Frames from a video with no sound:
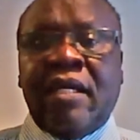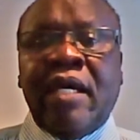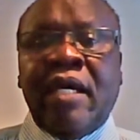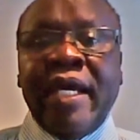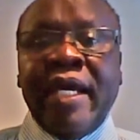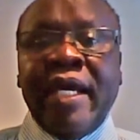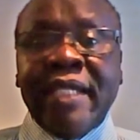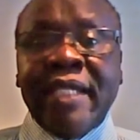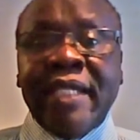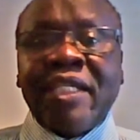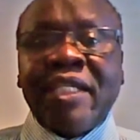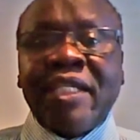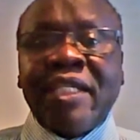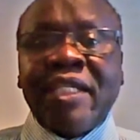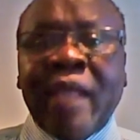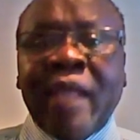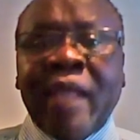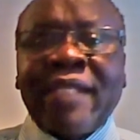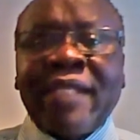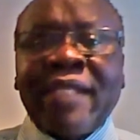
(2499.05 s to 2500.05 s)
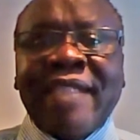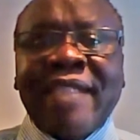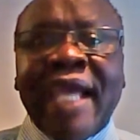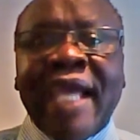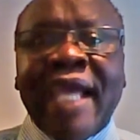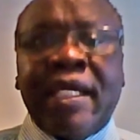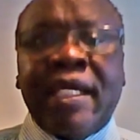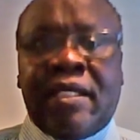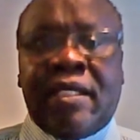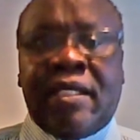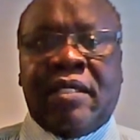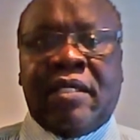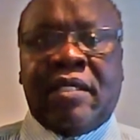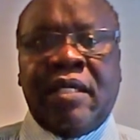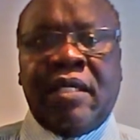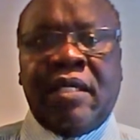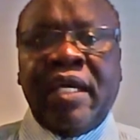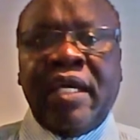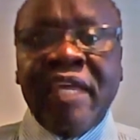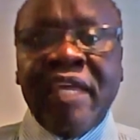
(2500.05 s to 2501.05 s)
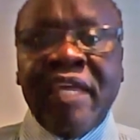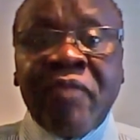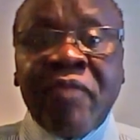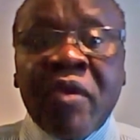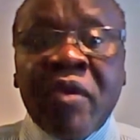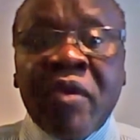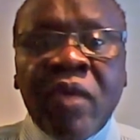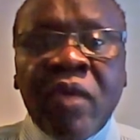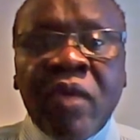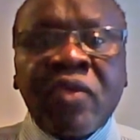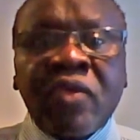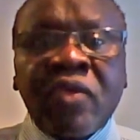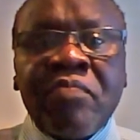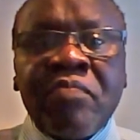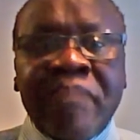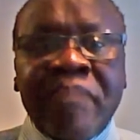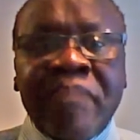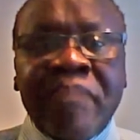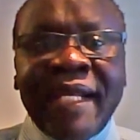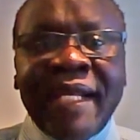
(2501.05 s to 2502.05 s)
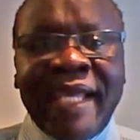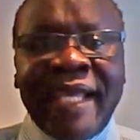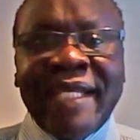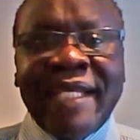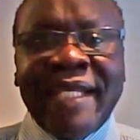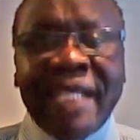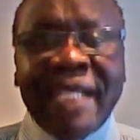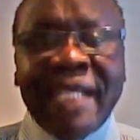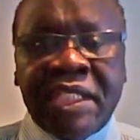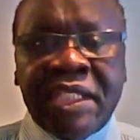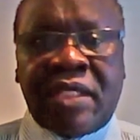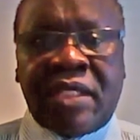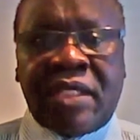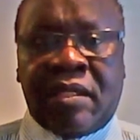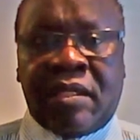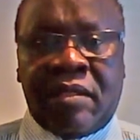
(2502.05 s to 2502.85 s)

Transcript: It is one-sided. If we want to build a nation,